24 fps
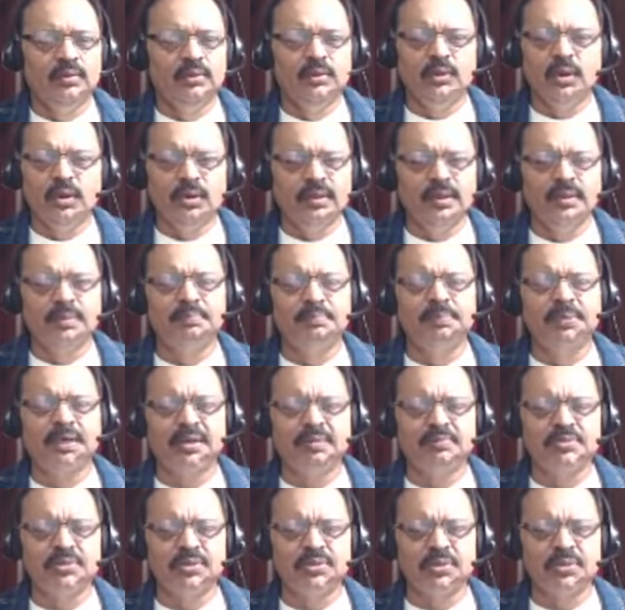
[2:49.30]
You know, it
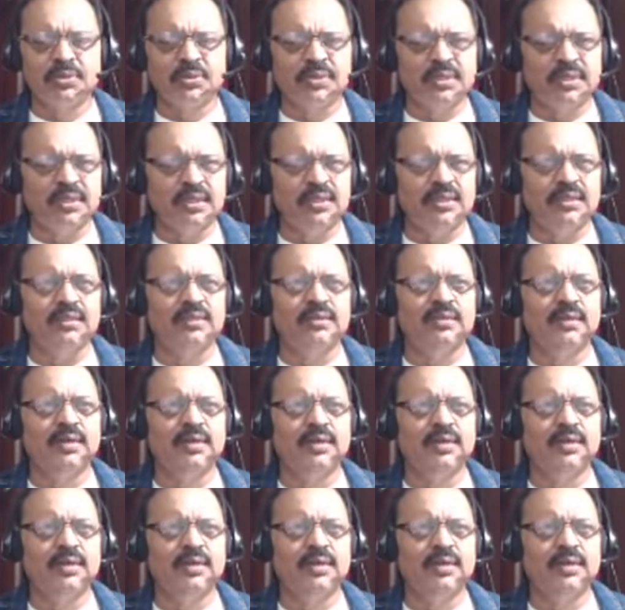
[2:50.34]
becomes a routine,